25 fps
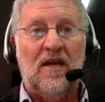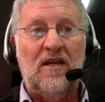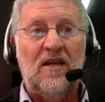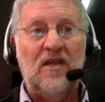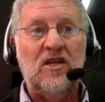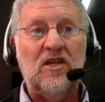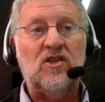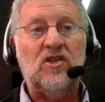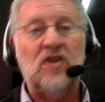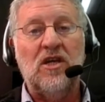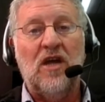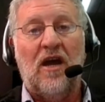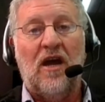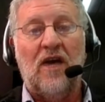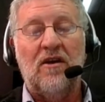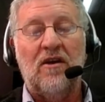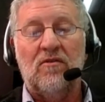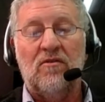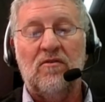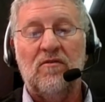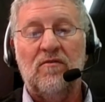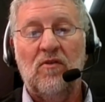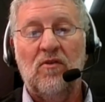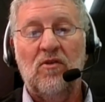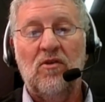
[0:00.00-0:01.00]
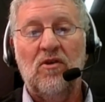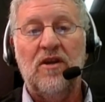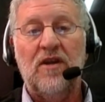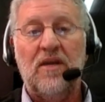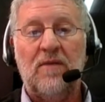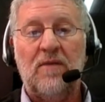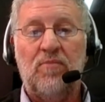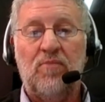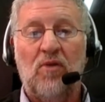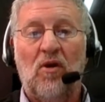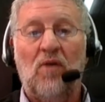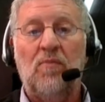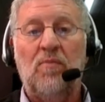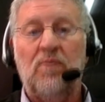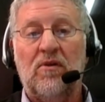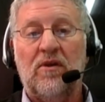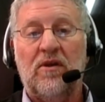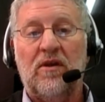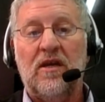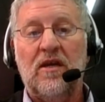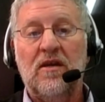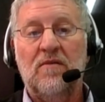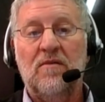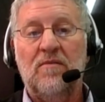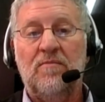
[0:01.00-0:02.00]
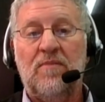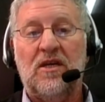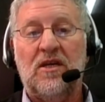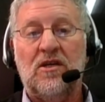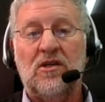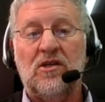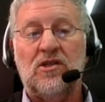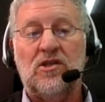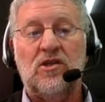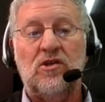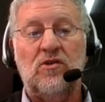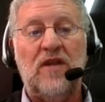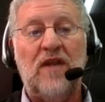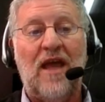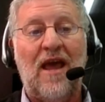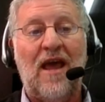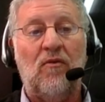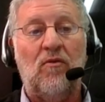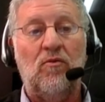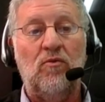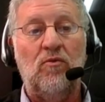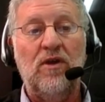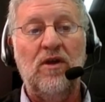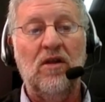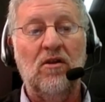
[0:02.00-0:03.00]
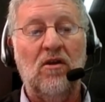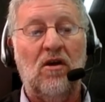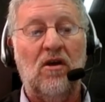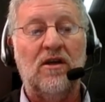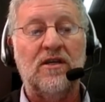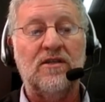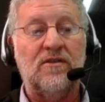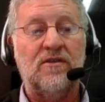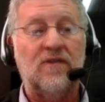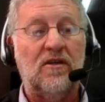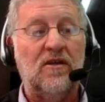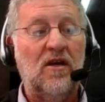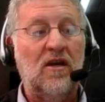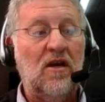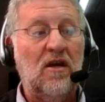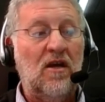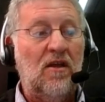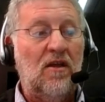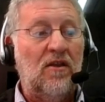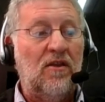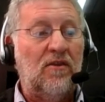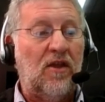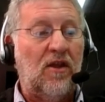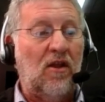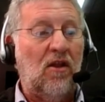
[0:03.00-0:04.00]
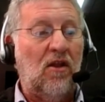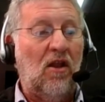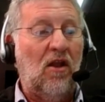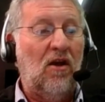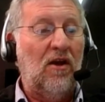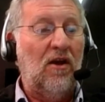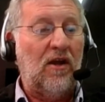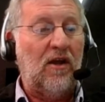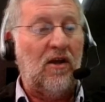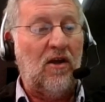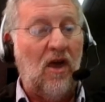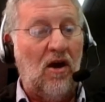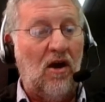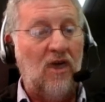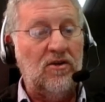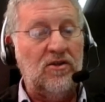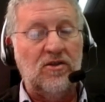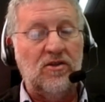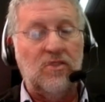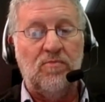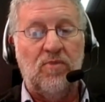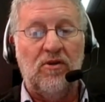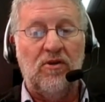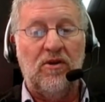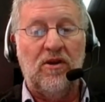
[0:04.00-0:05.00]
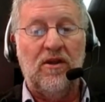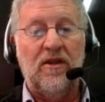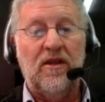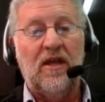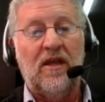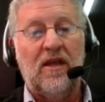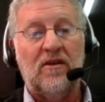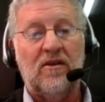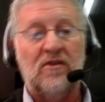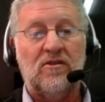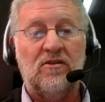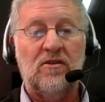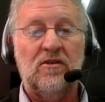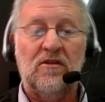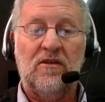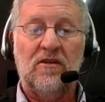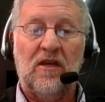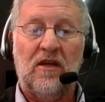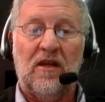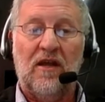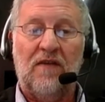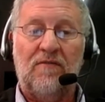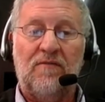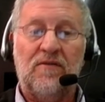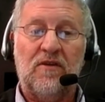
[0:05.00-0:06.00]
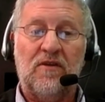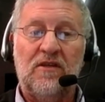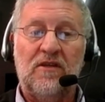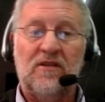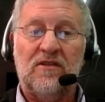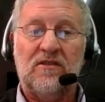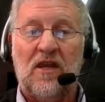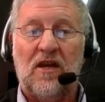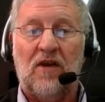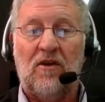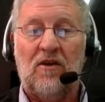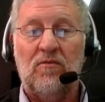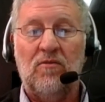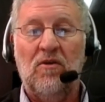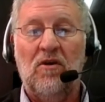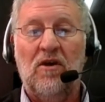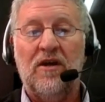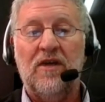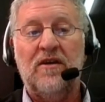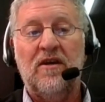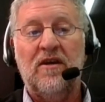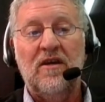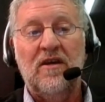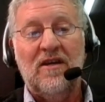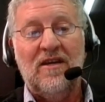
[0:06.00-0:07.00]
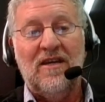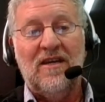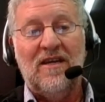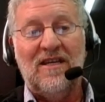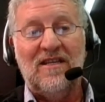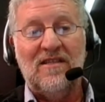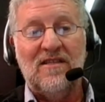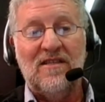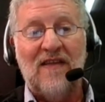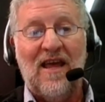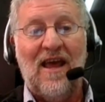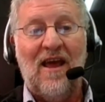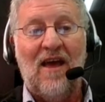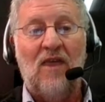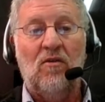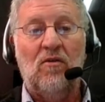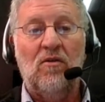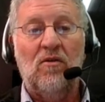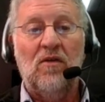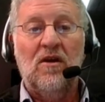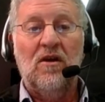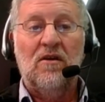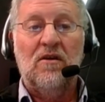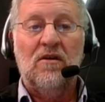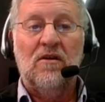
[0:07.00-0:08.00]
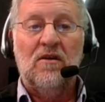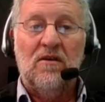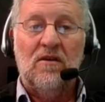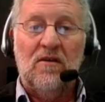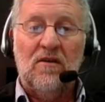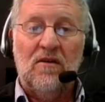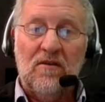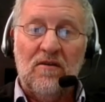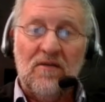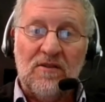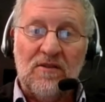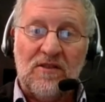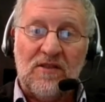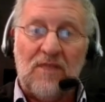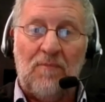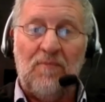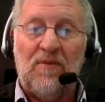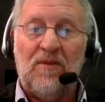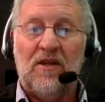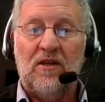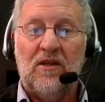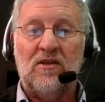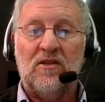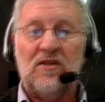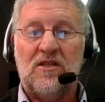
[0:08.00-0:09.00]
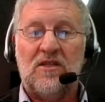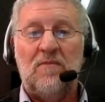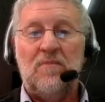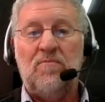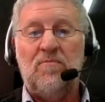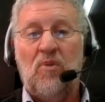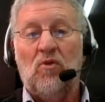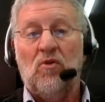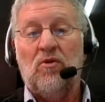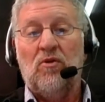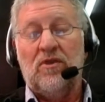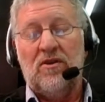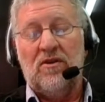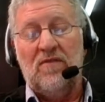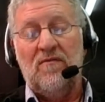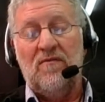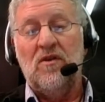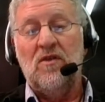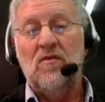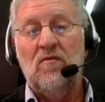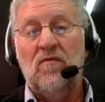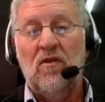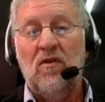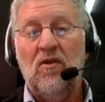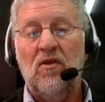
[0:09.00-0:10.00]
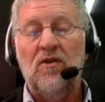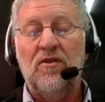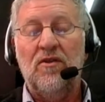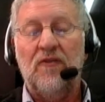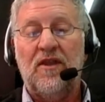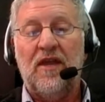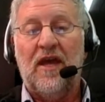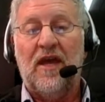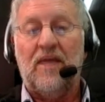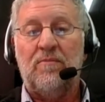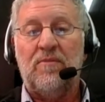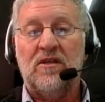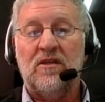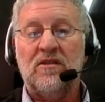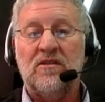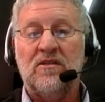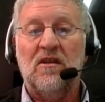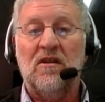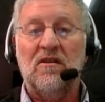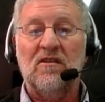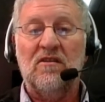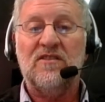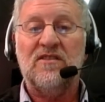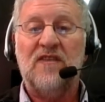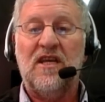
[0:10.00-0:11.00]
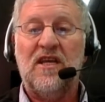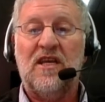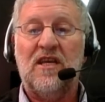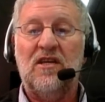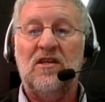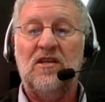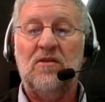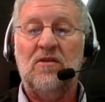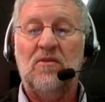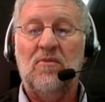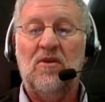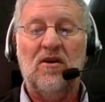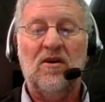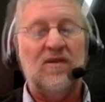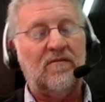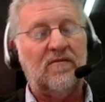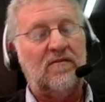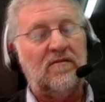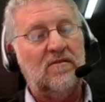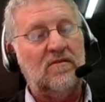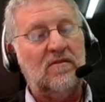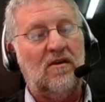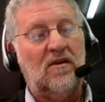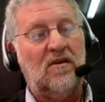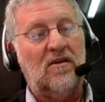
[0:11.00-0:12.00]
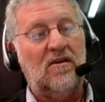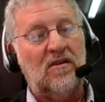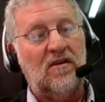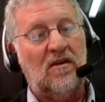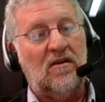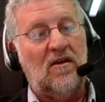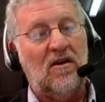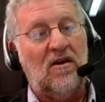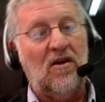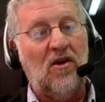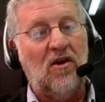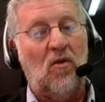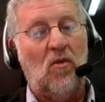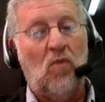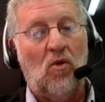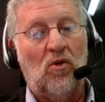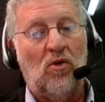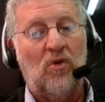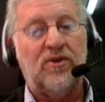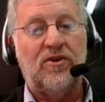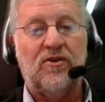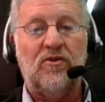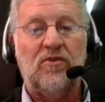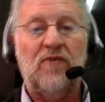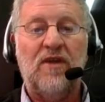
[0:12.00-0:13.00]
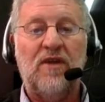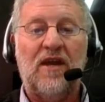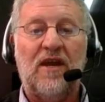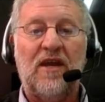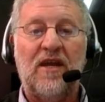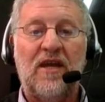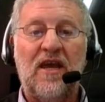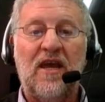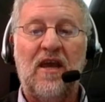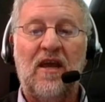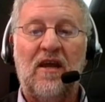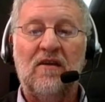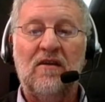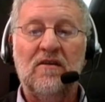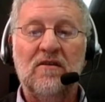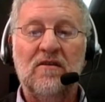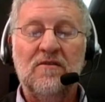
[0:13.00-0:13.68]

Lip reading: initiator of learning properly, because you now realize that the line of code you put in there that turned it left instead of right is now something that's important, and you've learned that because it'll stick in your mind. I don't want to do that again.